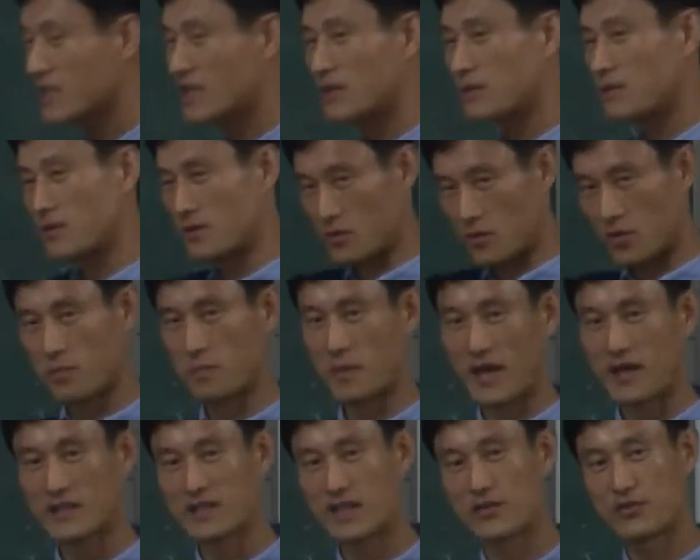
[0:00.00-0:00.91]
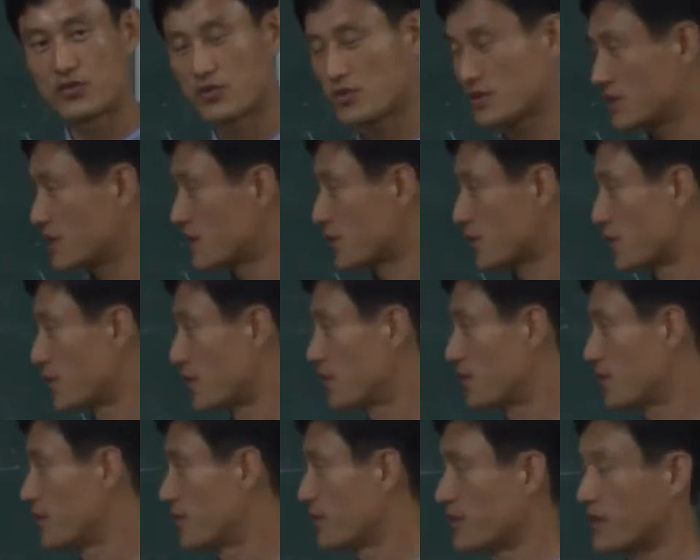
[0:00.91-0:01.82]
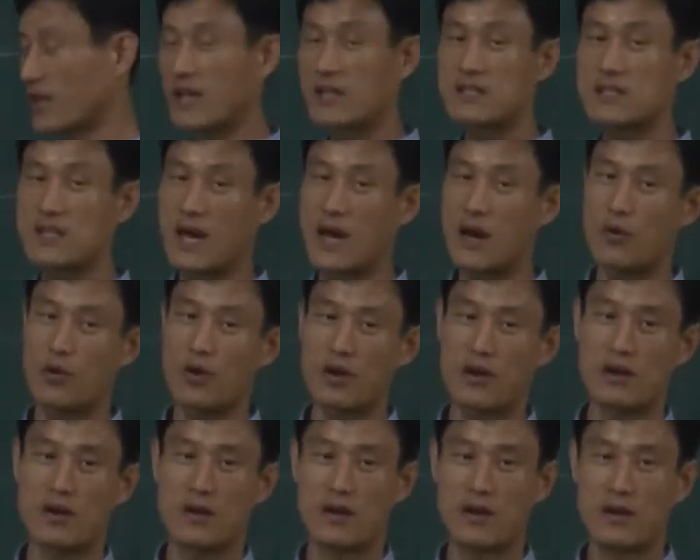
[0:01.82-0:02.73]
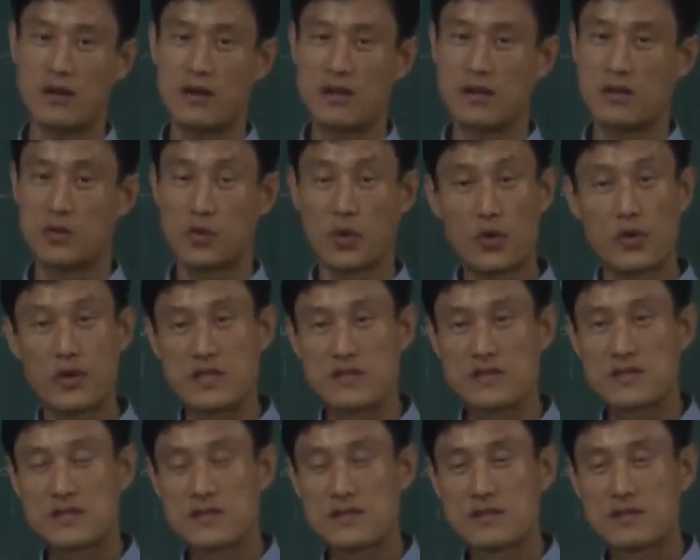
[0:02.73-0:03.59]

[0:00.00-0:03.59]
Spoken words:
it go back down to 0. That's our noise.